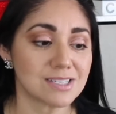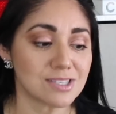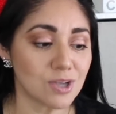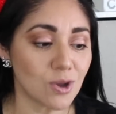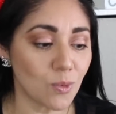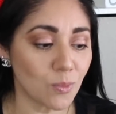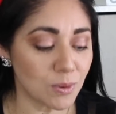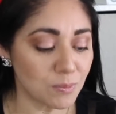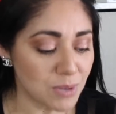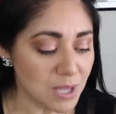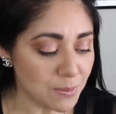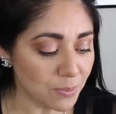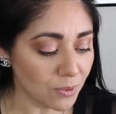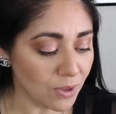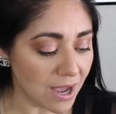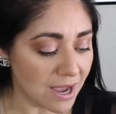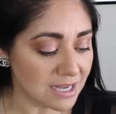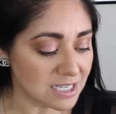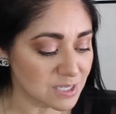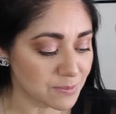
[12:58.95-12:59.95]
So when people
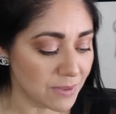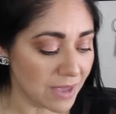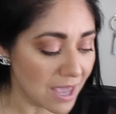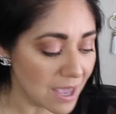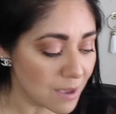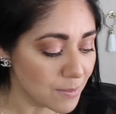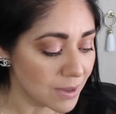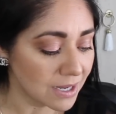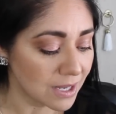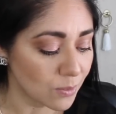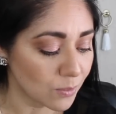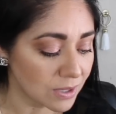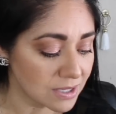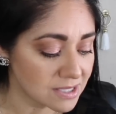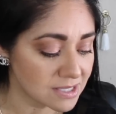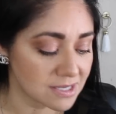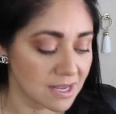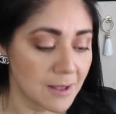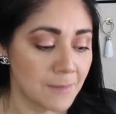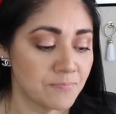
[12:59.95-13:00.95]
ask me, hey, Minnie,
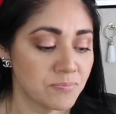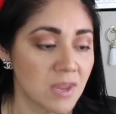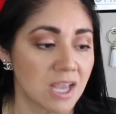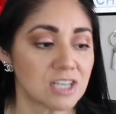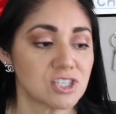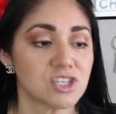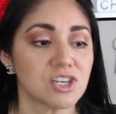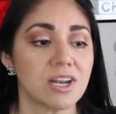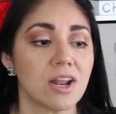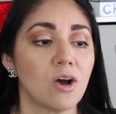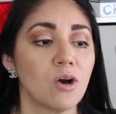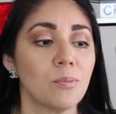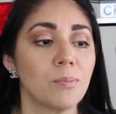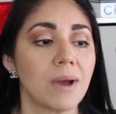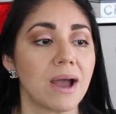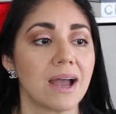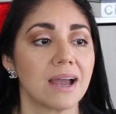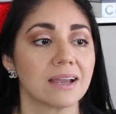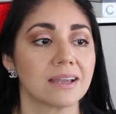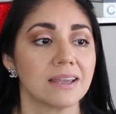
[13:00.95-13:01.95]
what's a Chanel
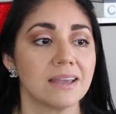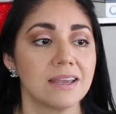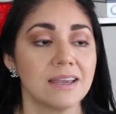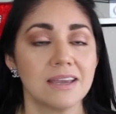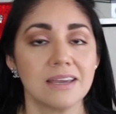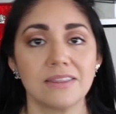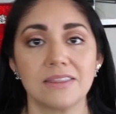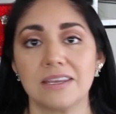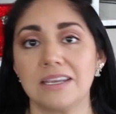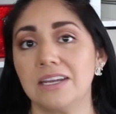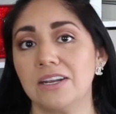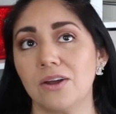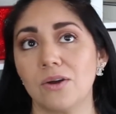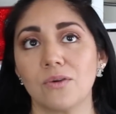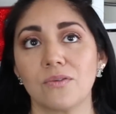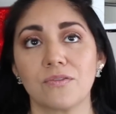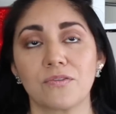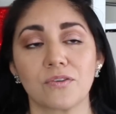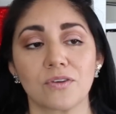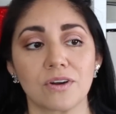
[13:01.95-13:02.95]
bag, you
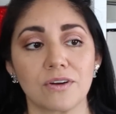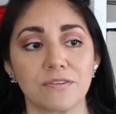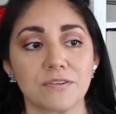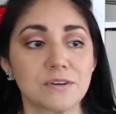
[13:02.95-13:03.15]
know, for a